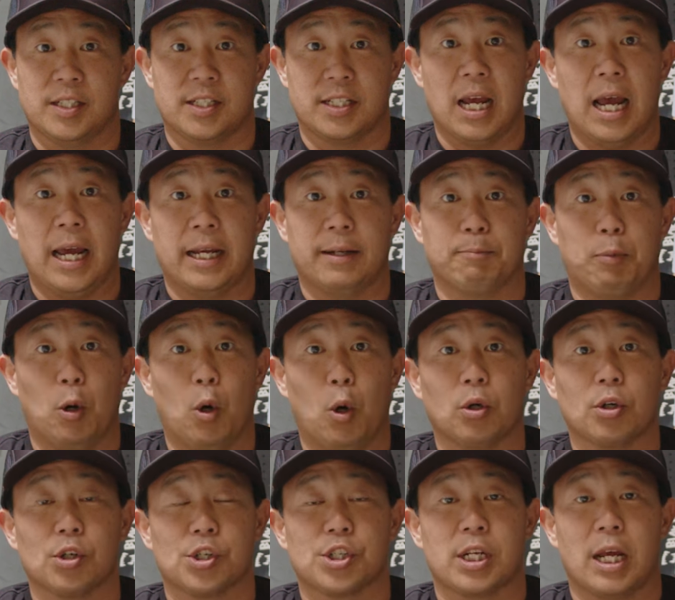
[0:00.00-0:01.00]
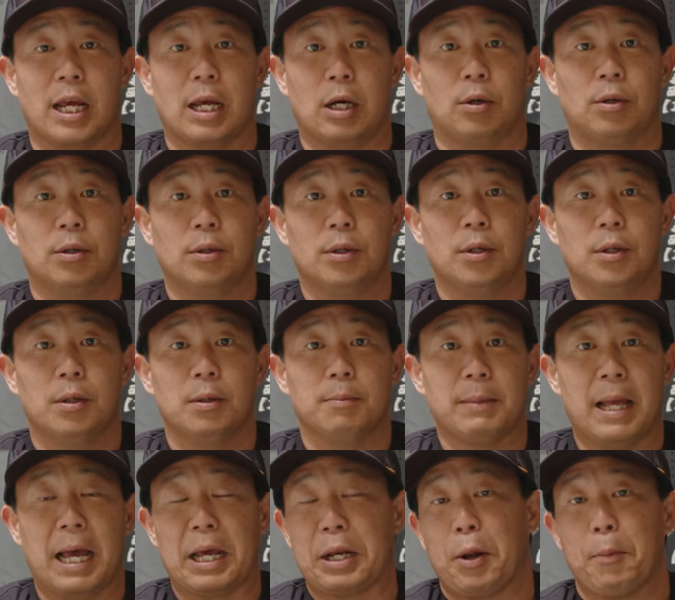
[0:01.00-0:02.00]
decide, poker style,
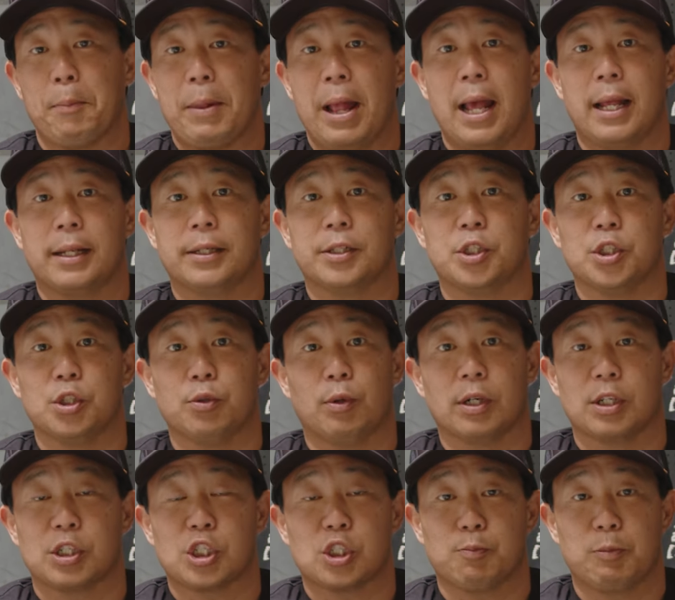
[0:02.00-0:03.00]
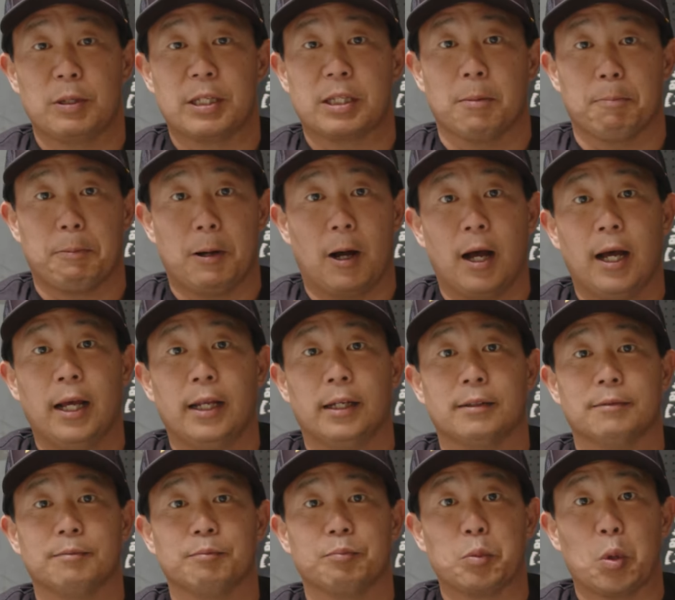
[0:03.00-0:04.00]
man on man. Do you want to split the pot,
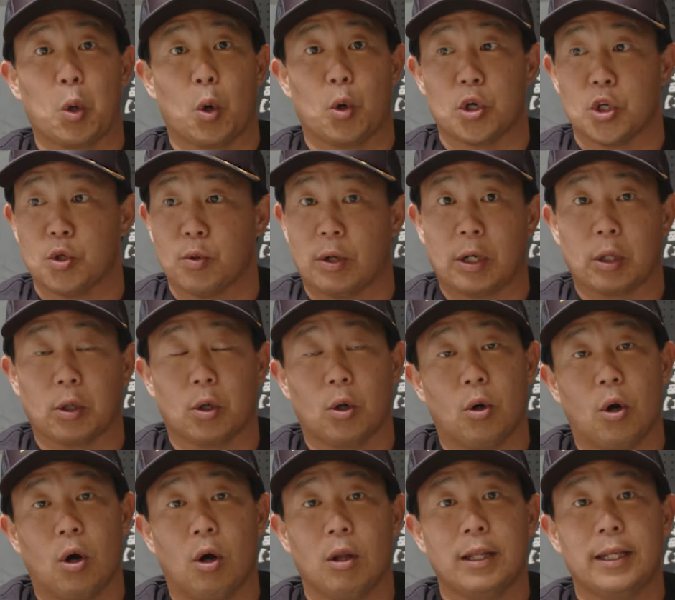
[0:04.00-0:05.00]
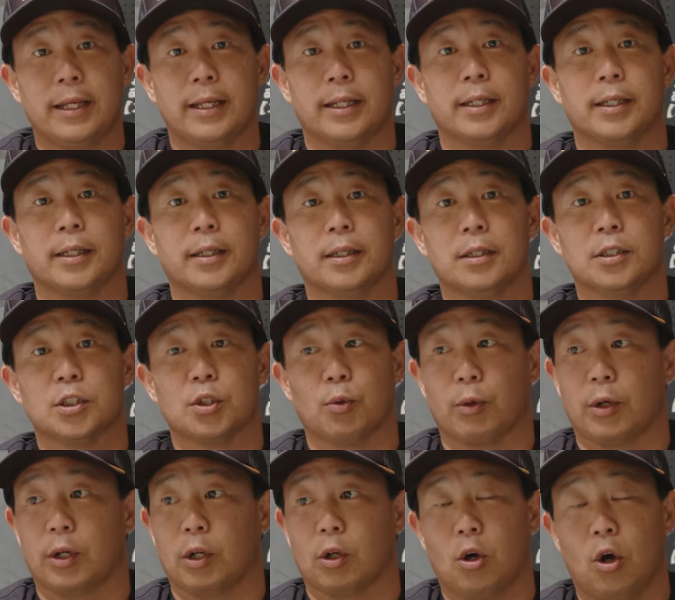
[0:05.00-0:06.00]
or do you want to go all in? So we're
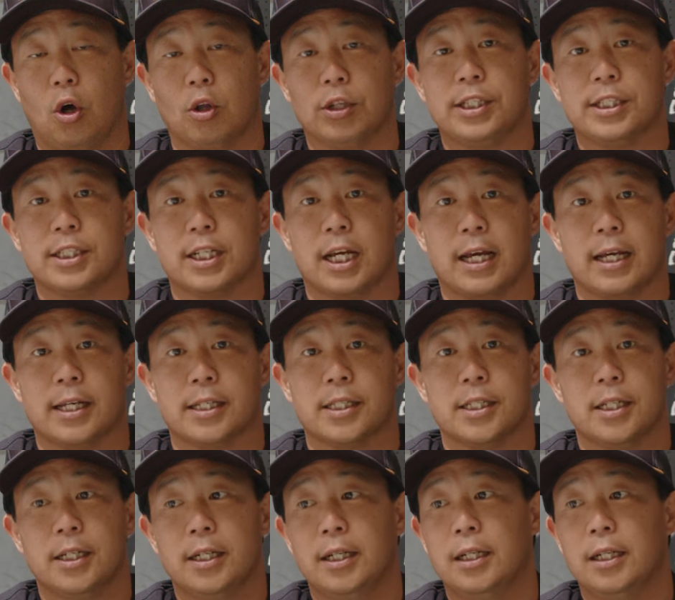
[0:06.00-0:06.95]
gonna call these guys